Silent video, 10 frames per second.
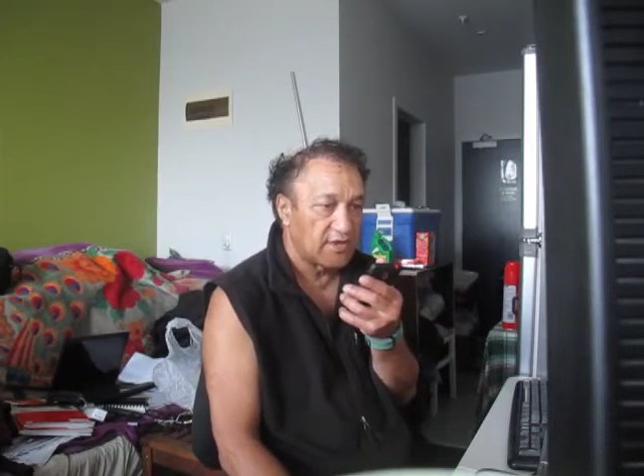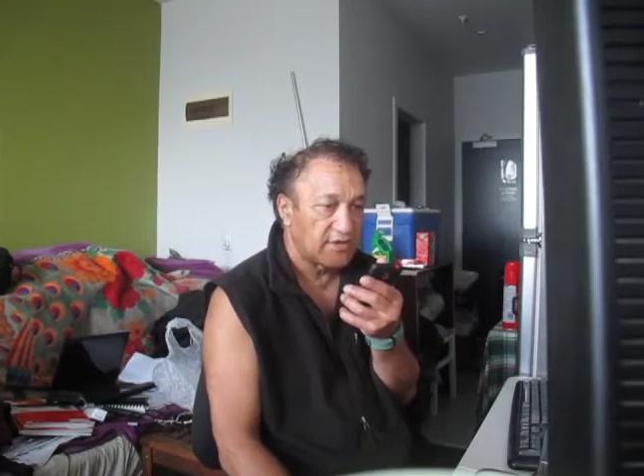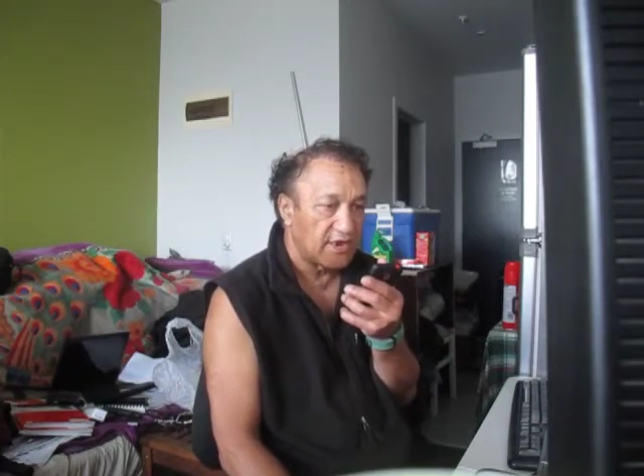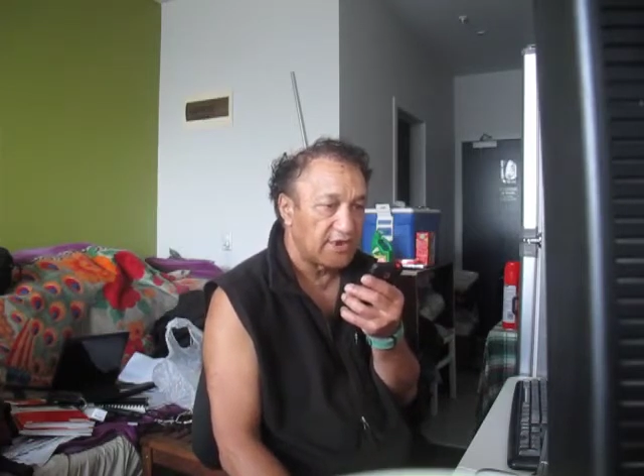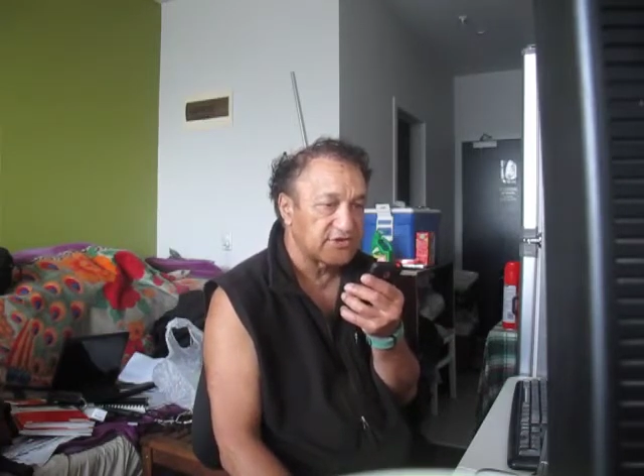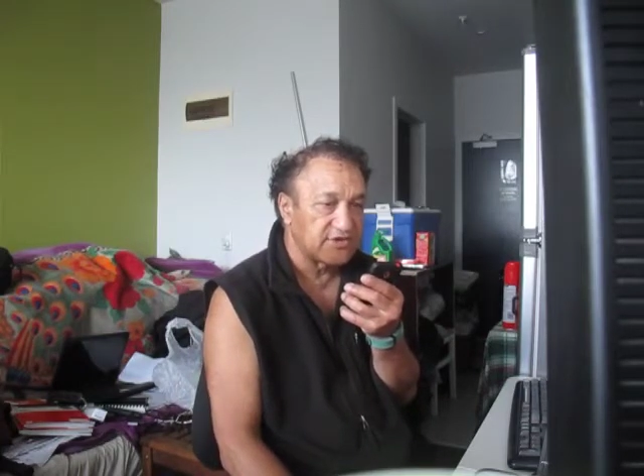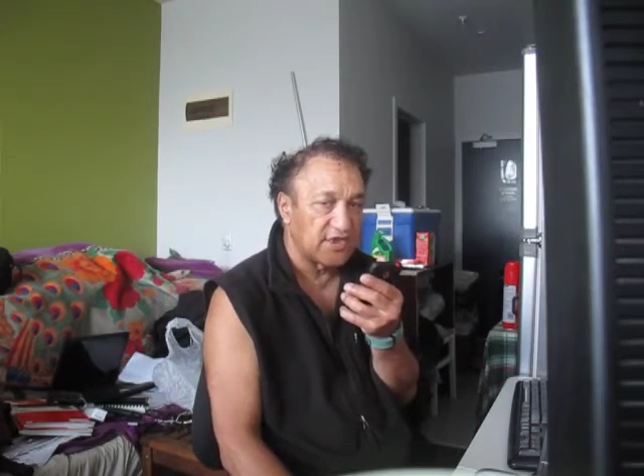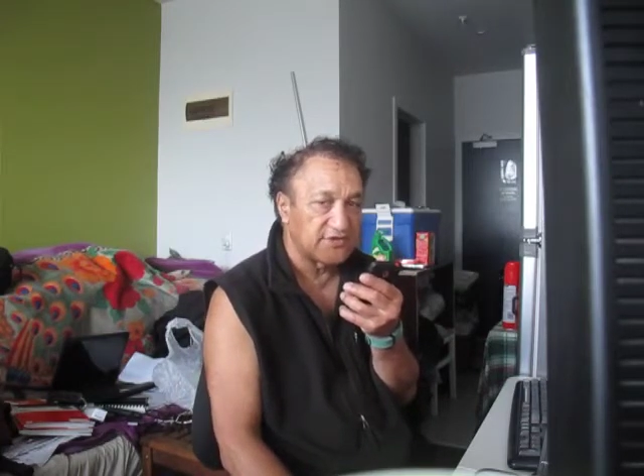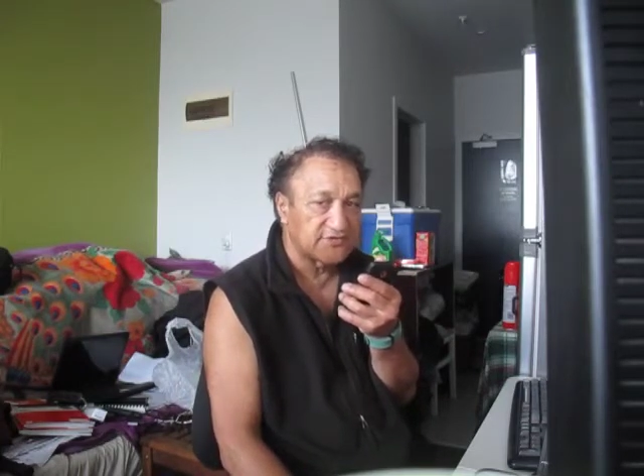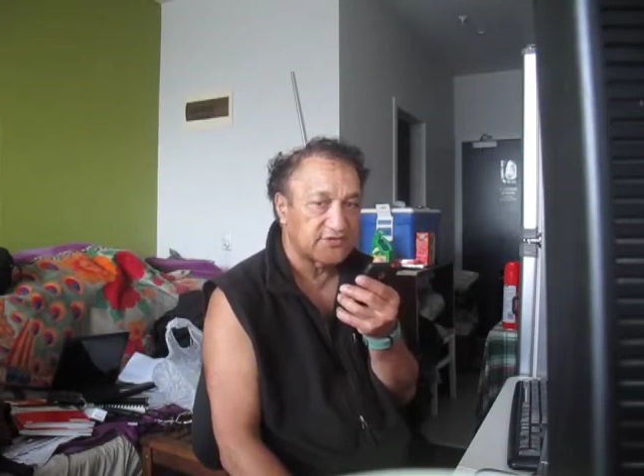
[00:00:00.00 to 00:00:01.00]
the
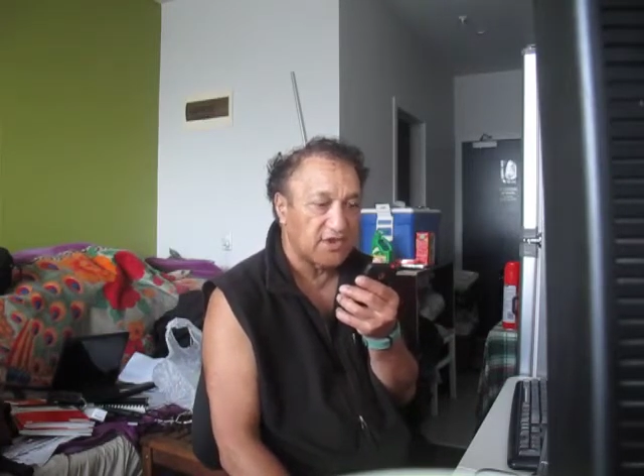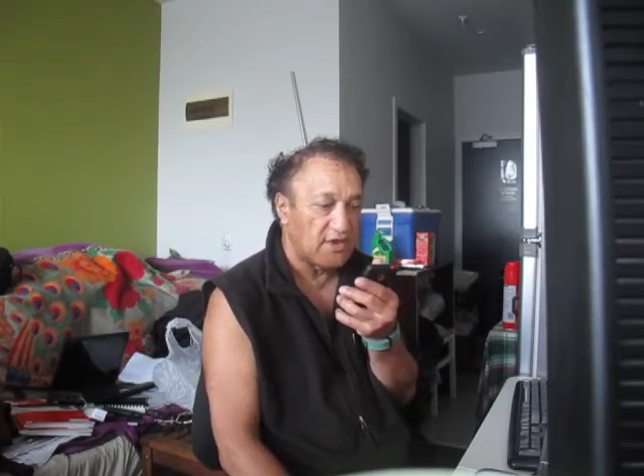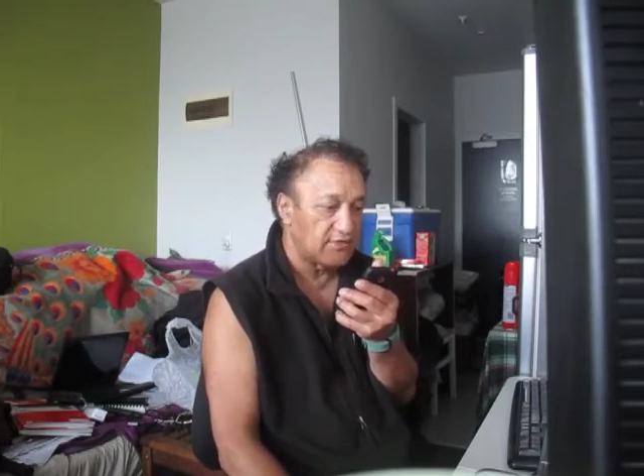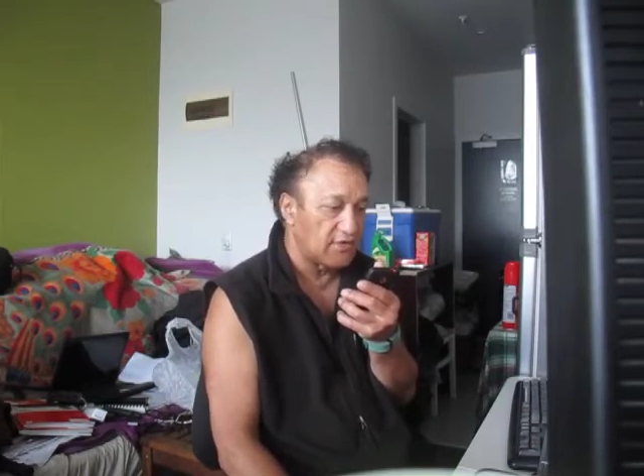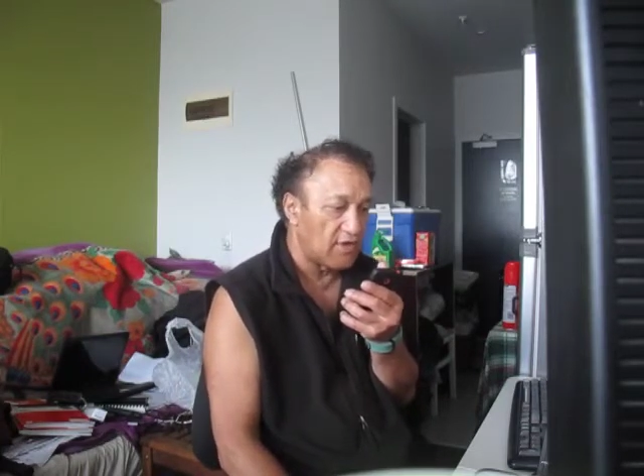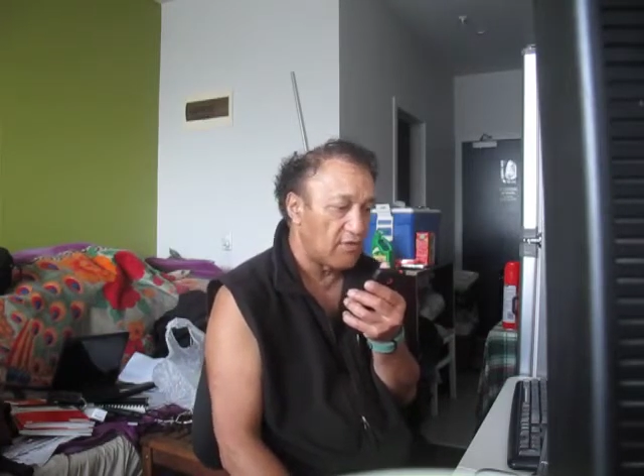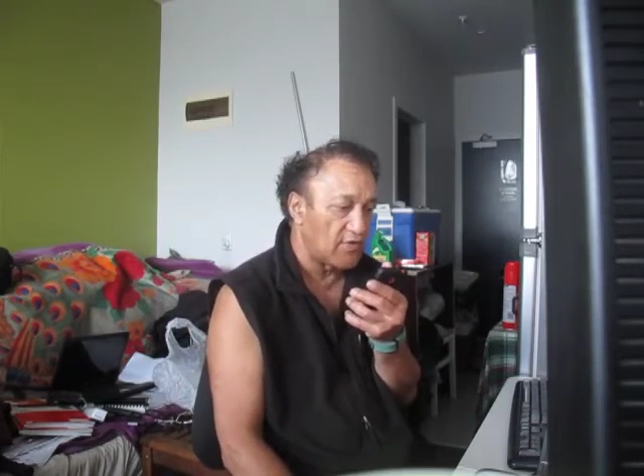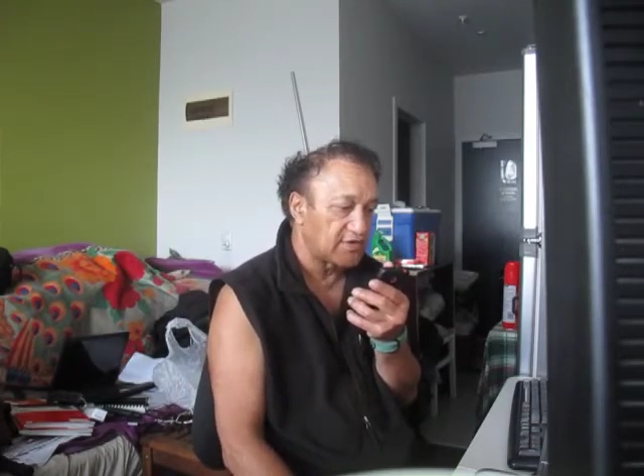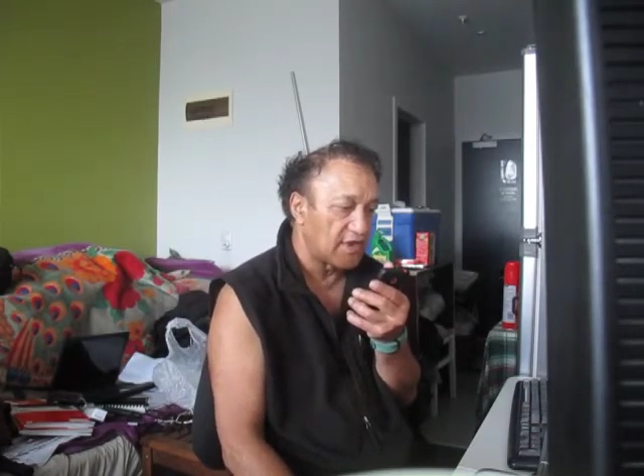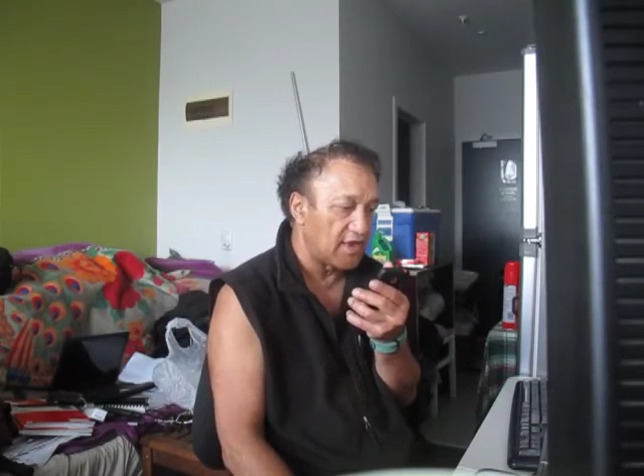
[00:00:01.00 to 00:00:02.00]
listeners on uh,
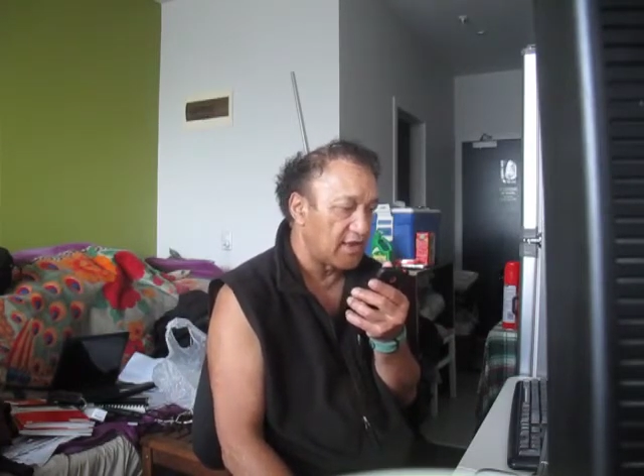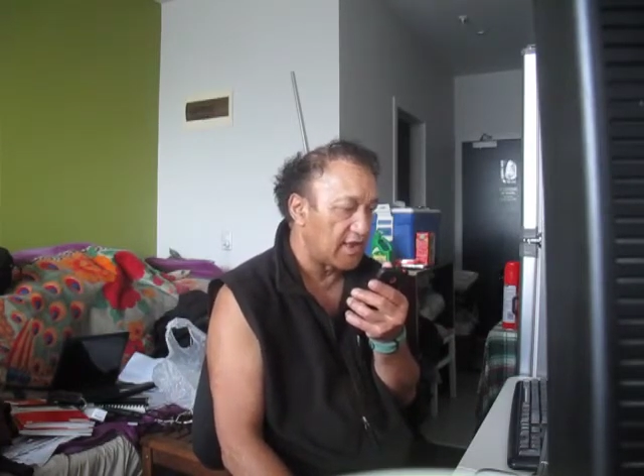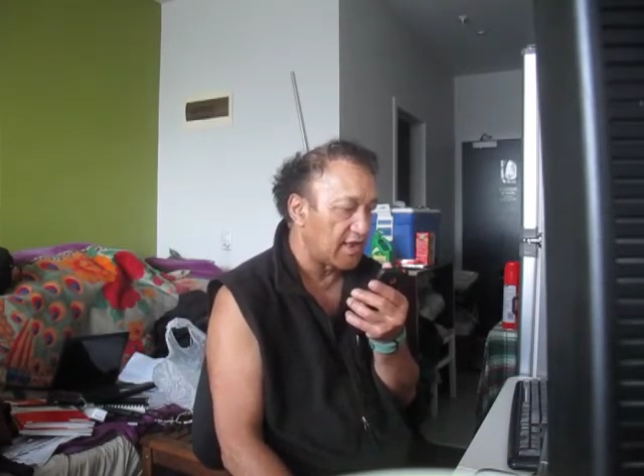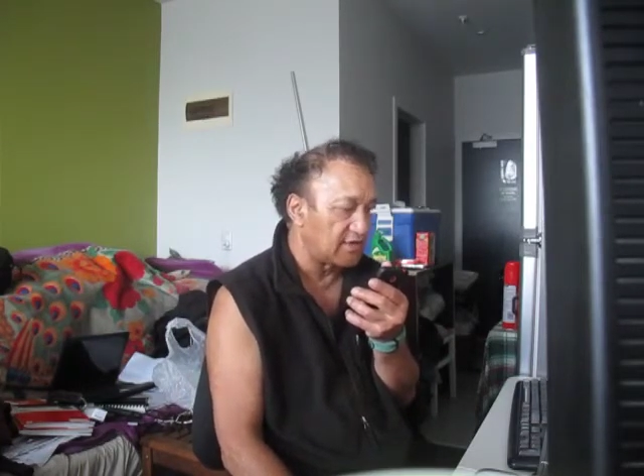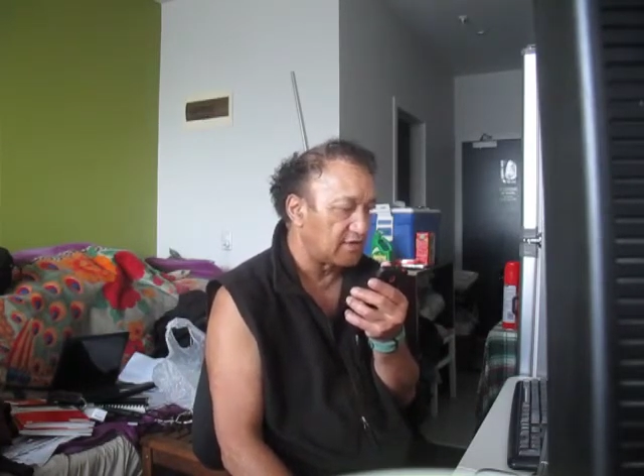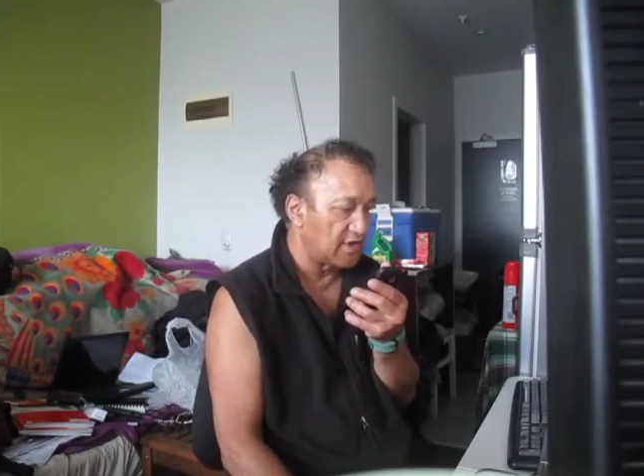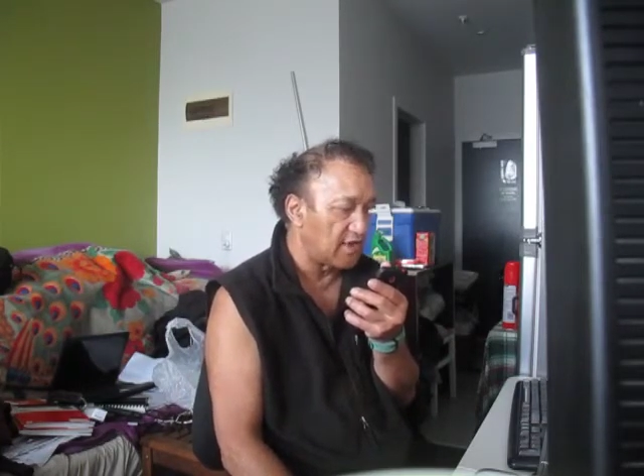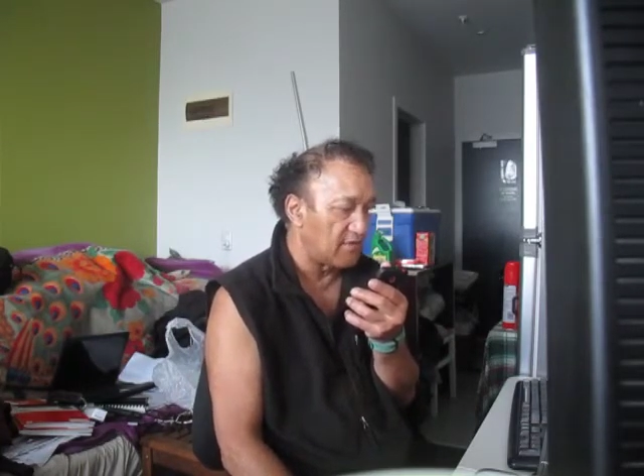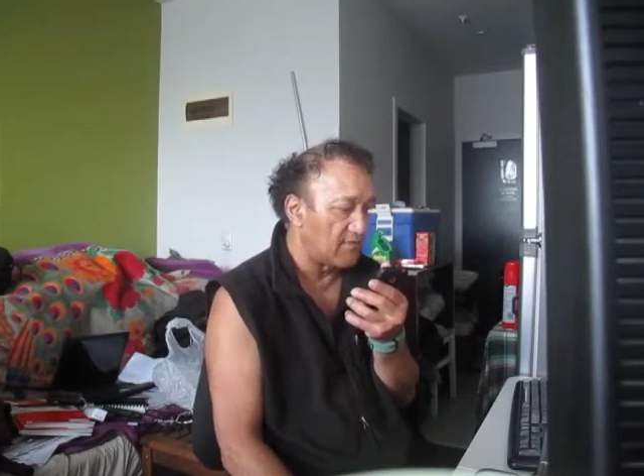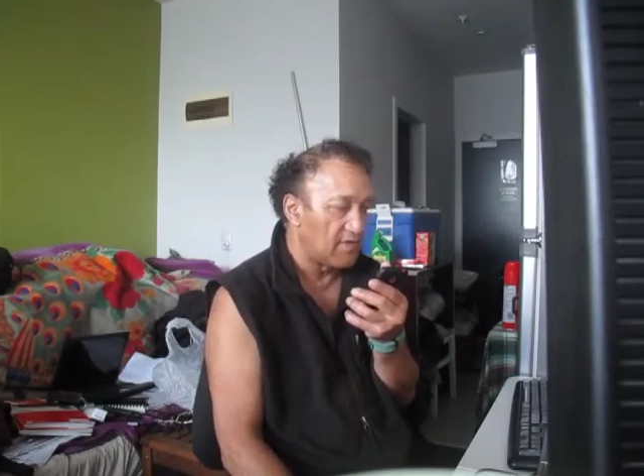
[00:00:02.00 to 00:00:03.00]
what I had uh,